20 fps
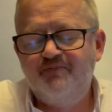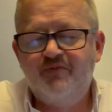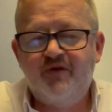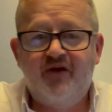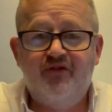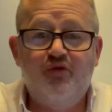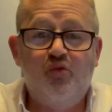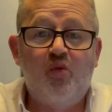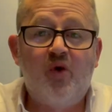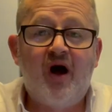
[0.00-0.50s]

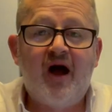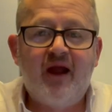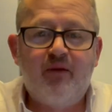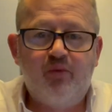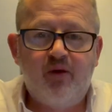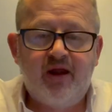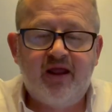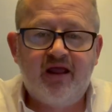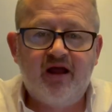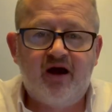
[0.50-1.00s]
and why
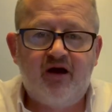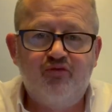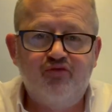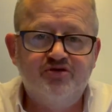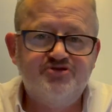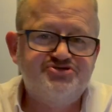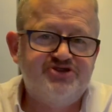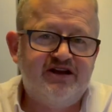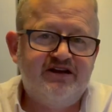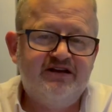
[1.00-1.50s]
we are
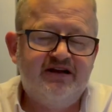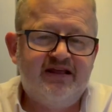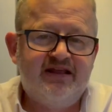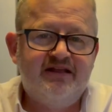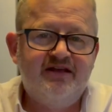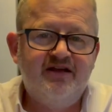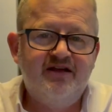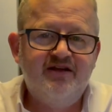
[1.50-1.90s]
routinely